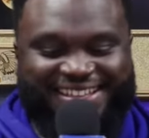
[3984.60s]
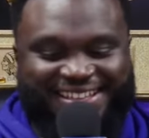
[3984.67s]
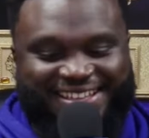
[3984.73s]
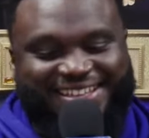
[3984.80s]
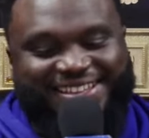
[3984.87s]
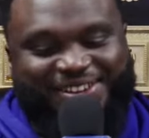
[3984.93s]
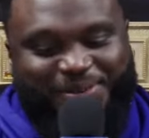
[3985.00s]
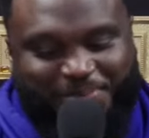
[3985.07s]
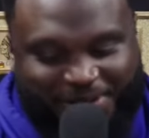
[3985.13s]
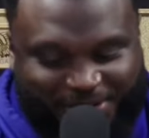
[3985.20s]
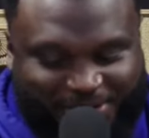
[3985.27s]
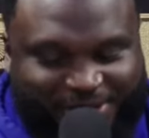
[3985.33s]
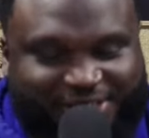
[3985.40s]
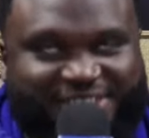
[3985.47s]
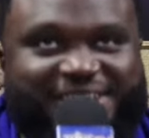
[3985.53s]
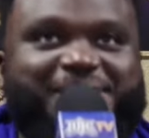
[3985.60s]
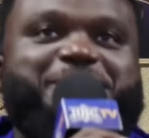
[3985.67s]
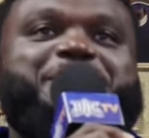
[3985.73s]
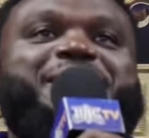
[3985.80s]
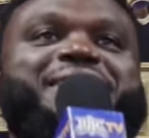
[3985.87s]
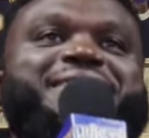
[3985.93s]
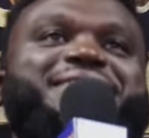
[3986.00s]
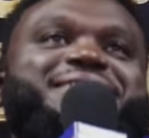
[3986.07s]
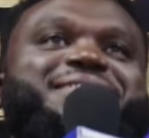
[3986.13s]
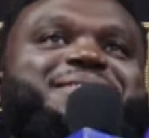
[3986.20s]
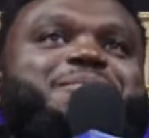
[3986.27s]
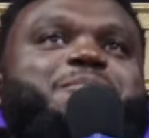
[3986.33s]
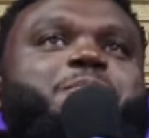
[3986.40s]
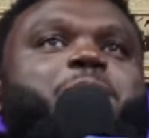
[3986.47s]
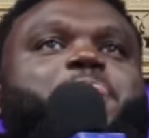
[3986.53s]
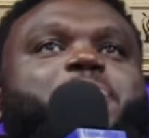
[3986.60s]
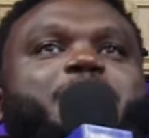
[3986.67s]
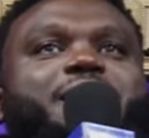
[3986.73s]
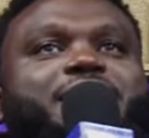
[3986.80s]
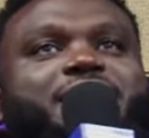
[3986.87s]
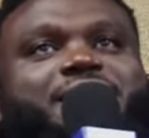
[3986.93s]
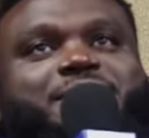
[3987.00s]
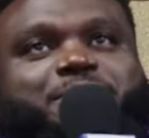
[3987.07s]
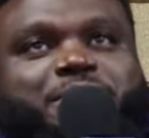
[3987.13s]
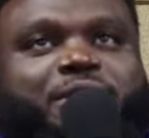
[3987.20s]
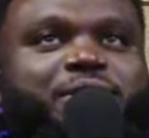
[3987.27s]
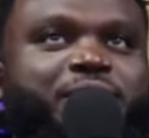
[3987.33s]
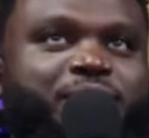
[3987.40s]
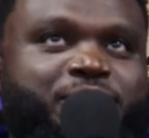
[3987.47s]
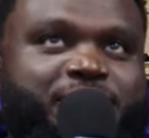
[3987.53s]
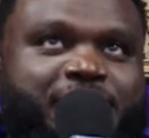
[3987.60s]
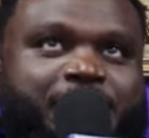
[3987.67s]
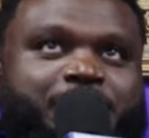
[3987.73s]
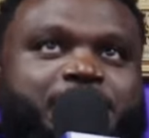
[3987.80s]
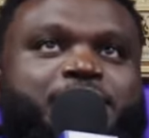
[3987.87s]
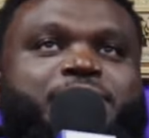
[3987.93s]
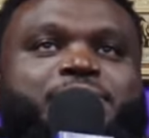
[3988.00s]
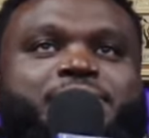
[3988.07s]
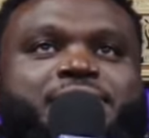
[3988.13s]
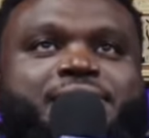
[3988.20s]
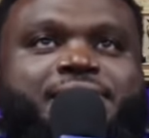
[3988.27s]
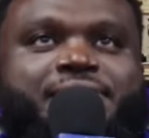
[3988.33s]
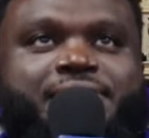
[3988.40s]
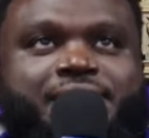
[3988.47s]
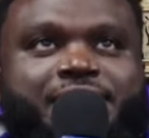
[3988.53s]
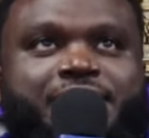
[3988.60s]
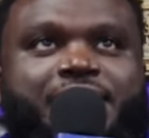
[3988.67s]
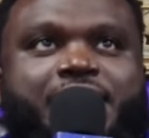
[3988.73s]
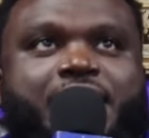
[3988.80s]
Don't be no simp, man. I got you. Yeah, blow your own damn. I'm nose. sorry I yelled at you.